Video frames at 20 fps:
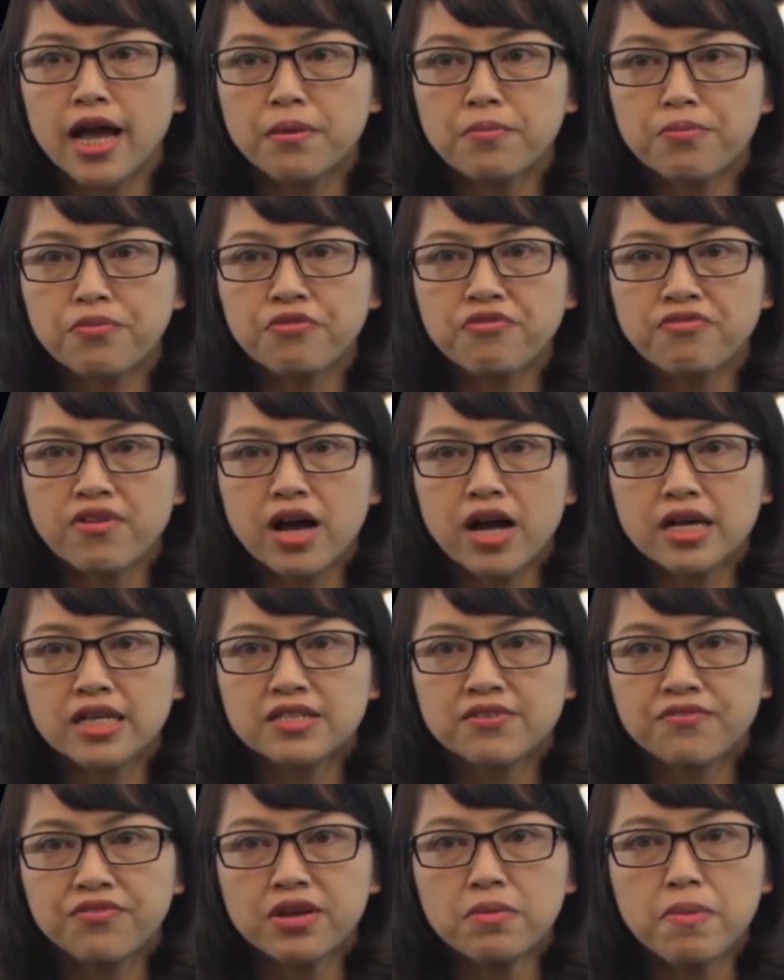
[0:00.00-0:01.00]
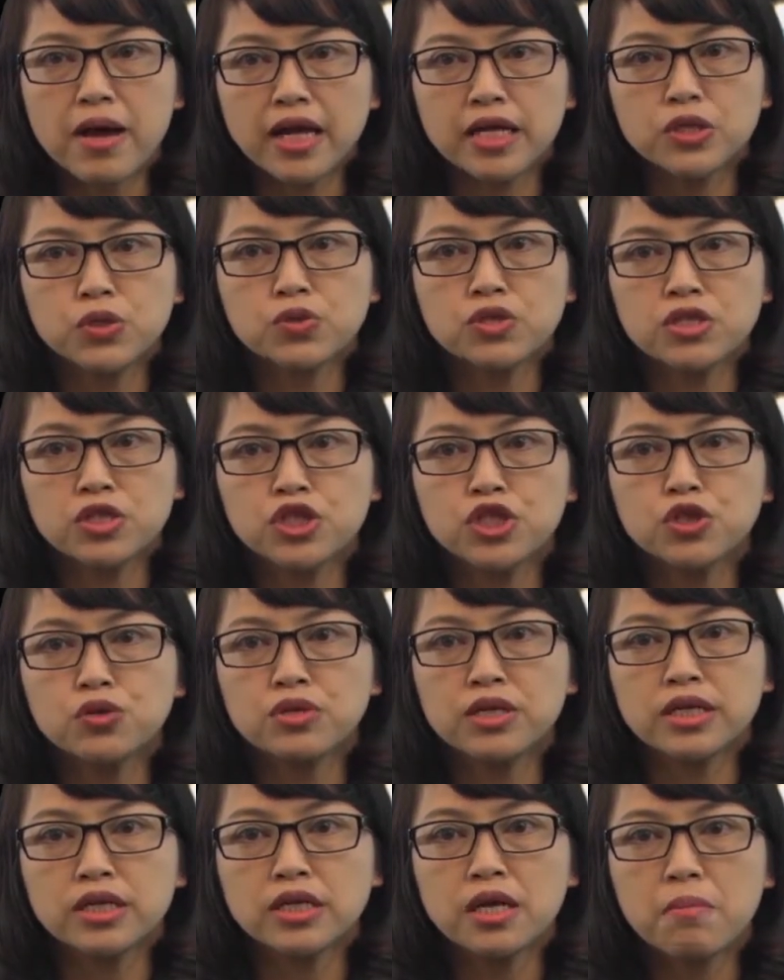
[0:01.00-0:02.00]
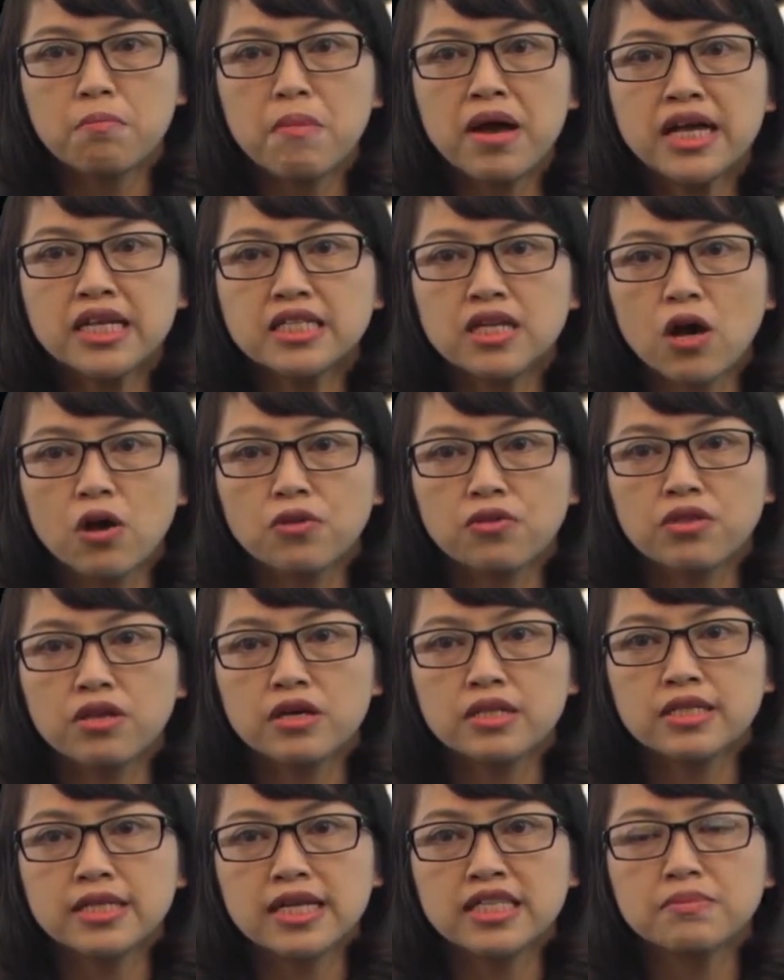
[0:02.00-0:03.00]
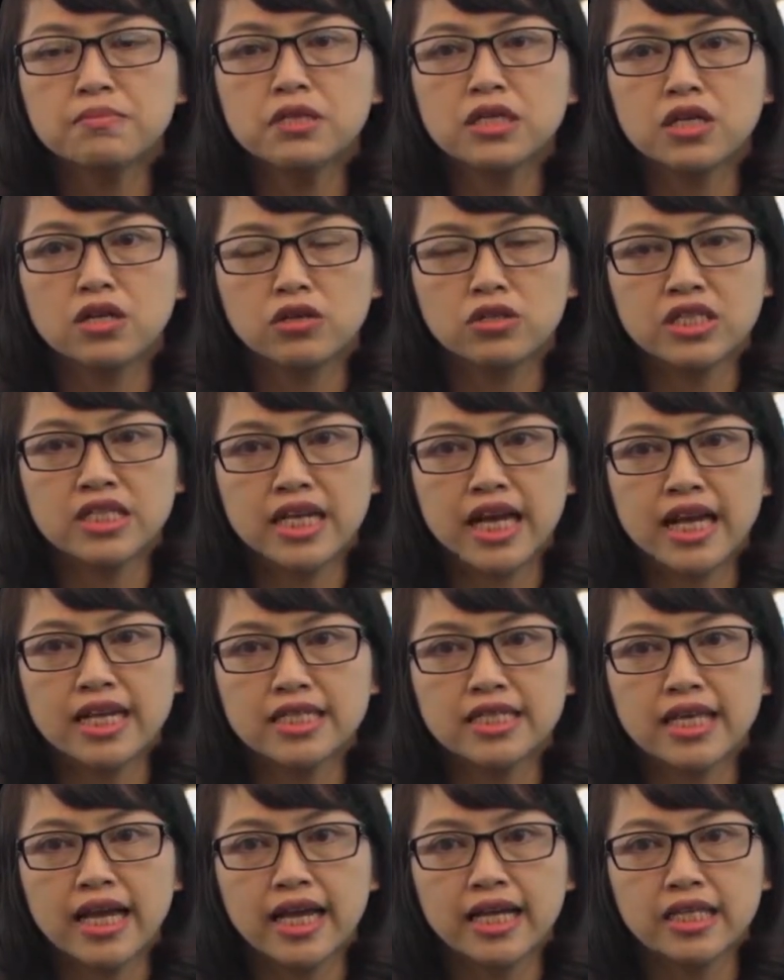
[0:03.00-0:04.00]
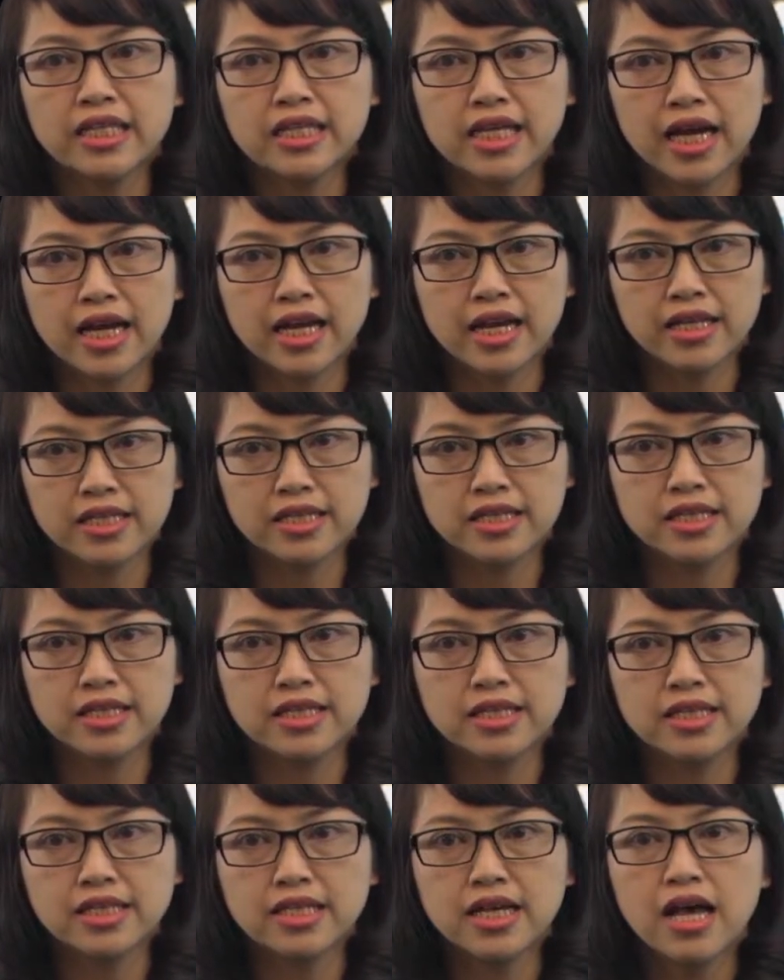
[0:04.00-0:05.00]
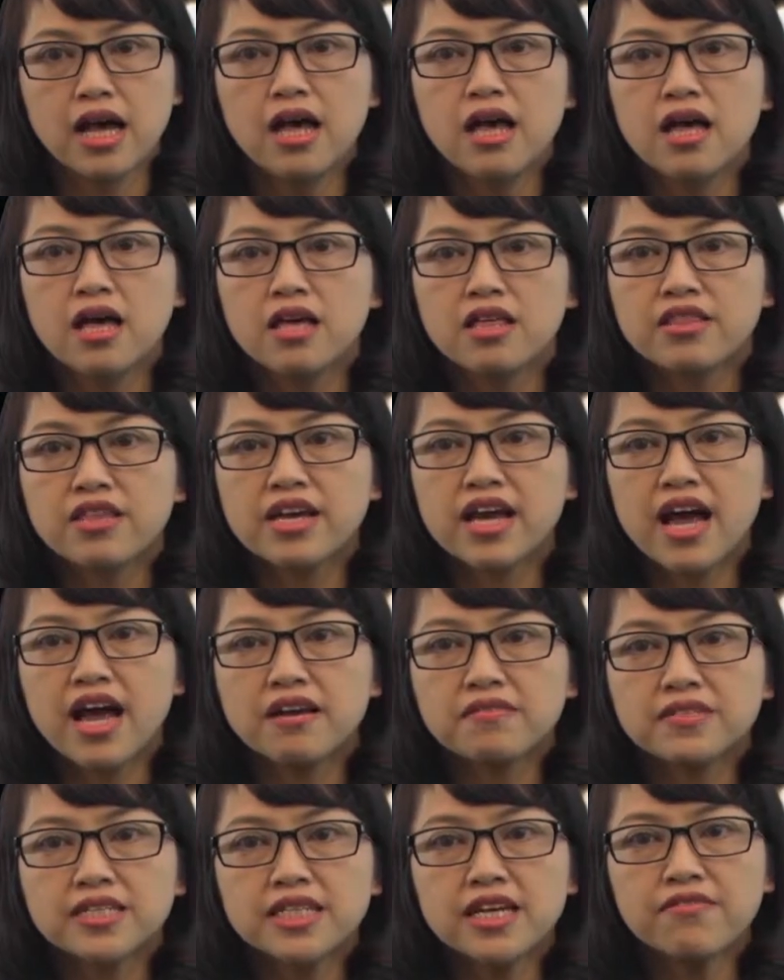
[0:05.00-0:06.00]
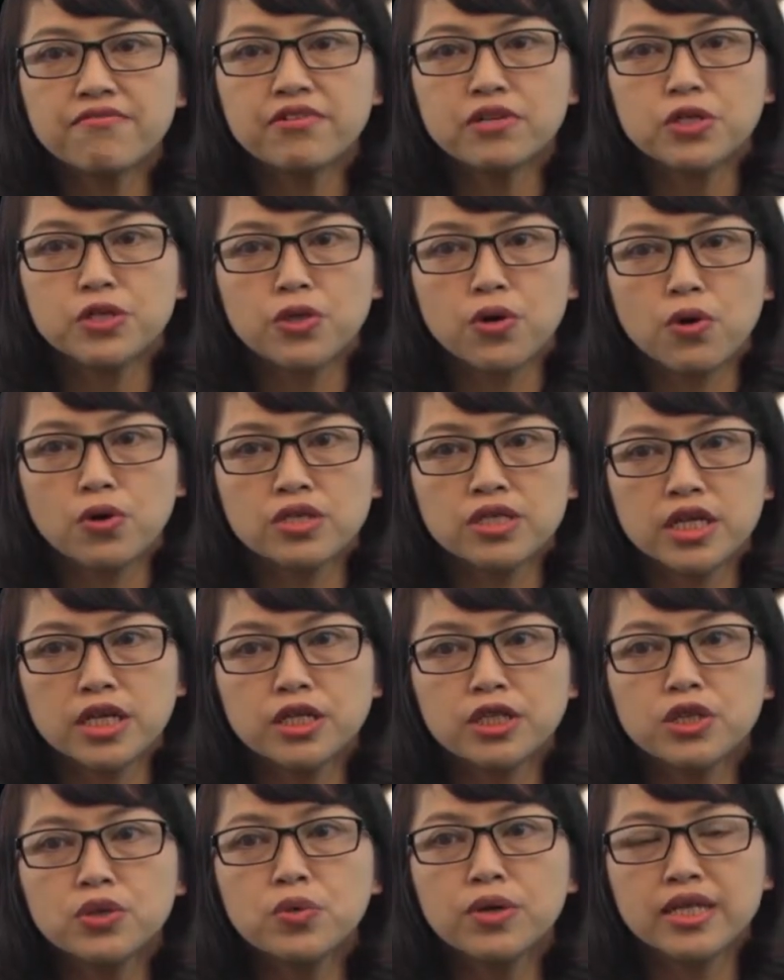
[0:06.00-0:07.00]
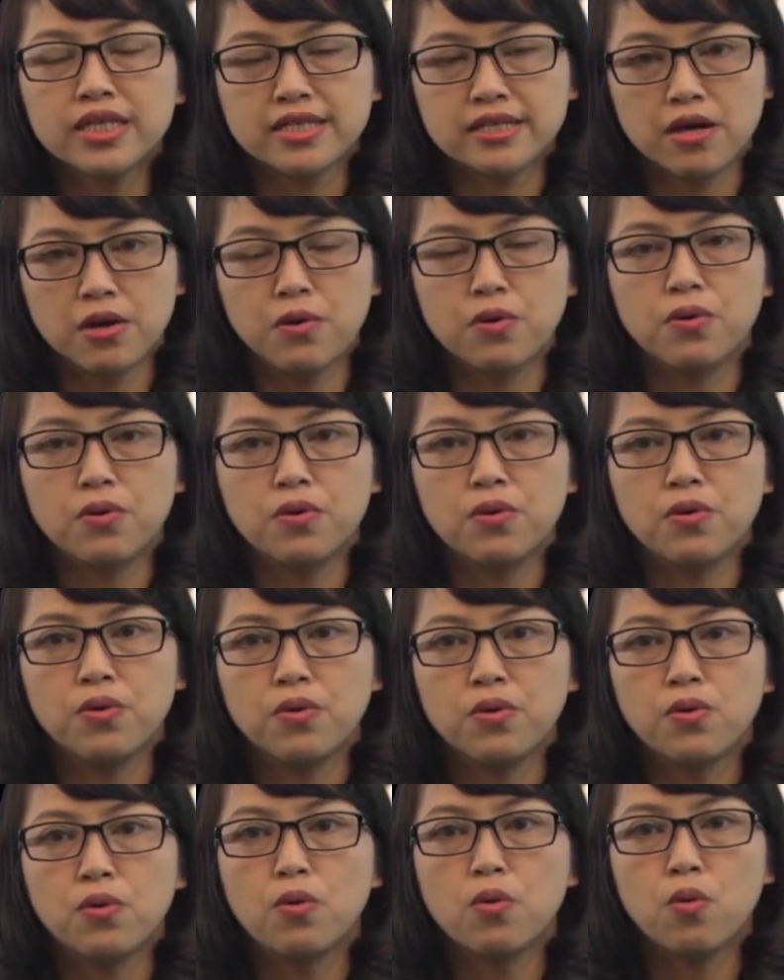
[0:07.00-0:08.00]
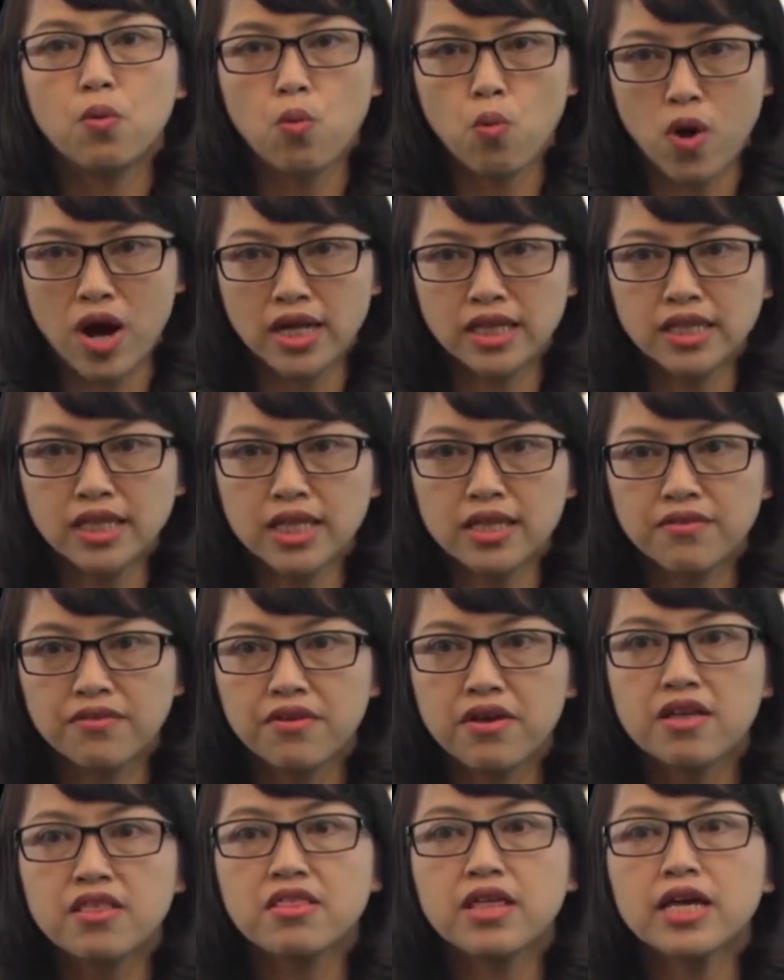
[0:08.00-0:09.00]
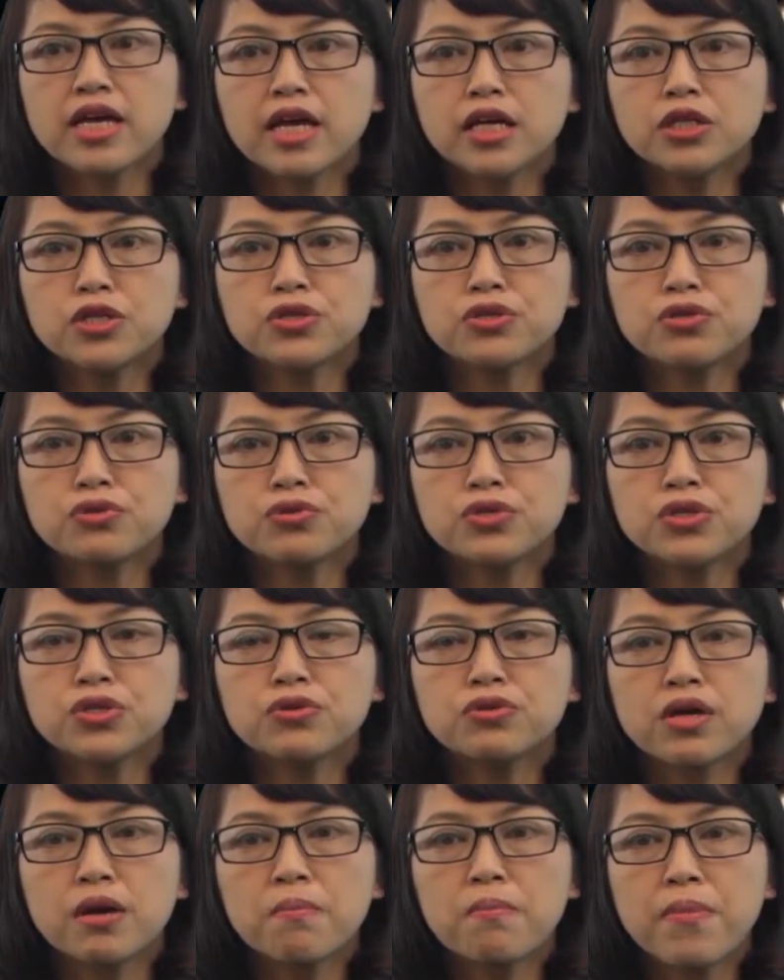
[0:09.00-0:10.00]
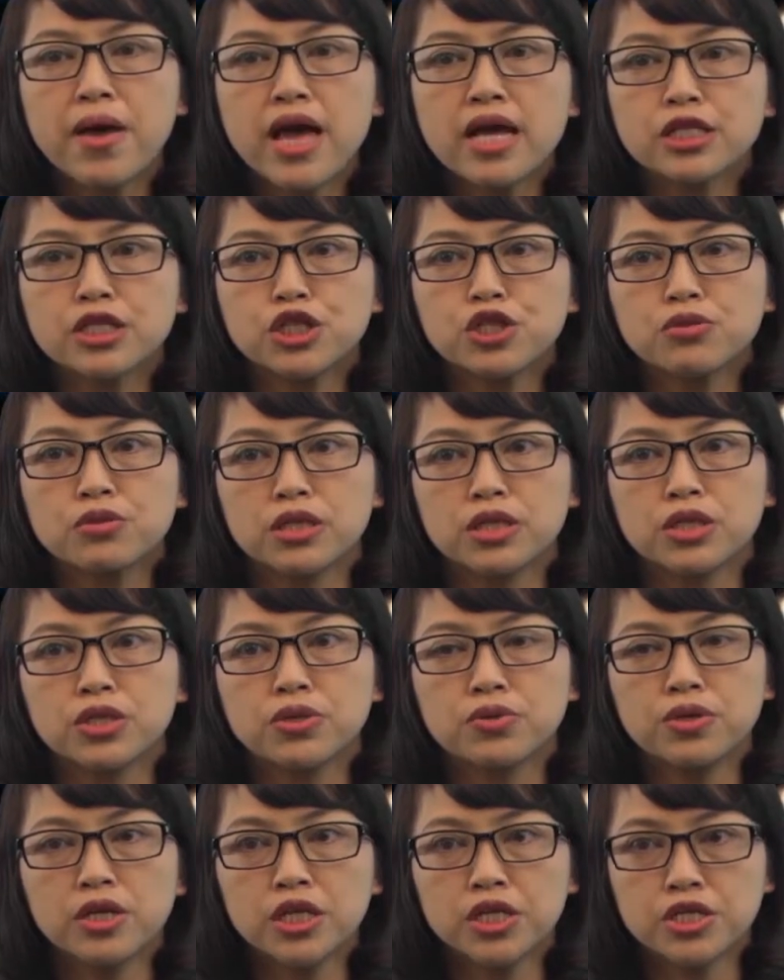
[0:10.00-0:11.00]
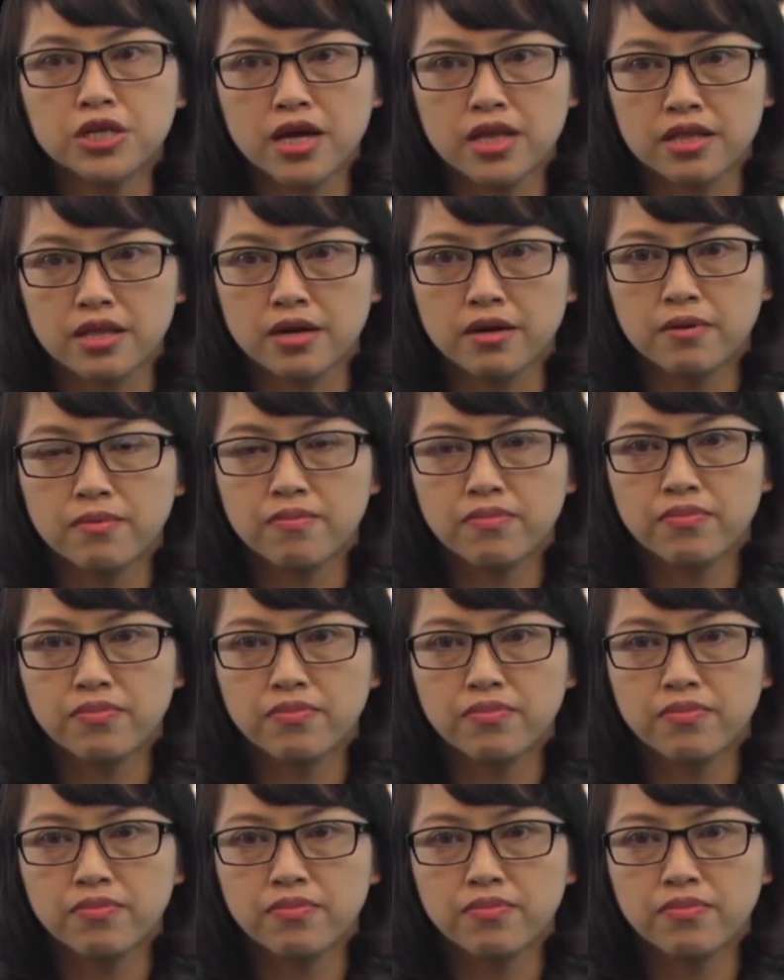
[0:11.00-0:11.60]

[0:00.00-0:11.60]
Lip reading: and provides feedback to the student based on the assessment contents and targets. They have several choices in doing so. 1. They can choose to compare students to each other.